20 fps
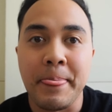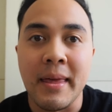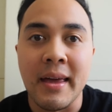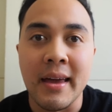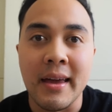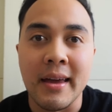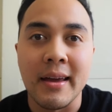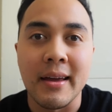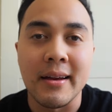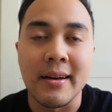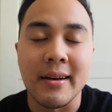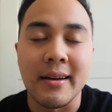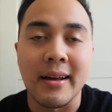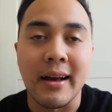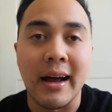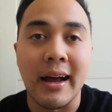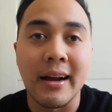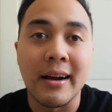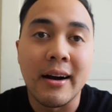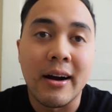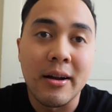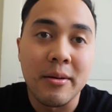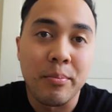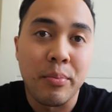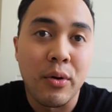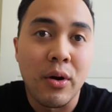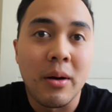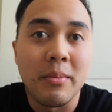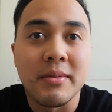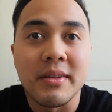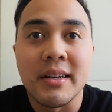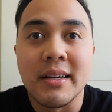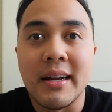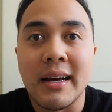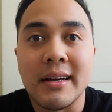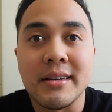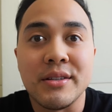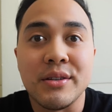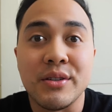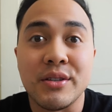And I got prompted,
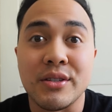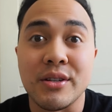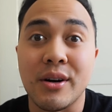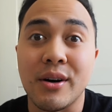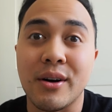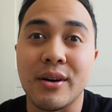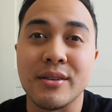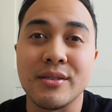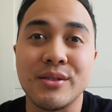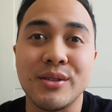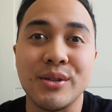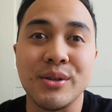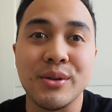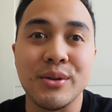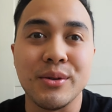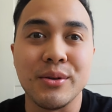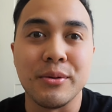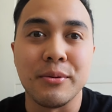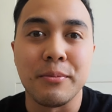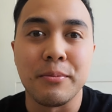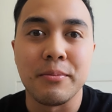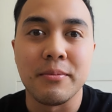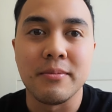as you saw, to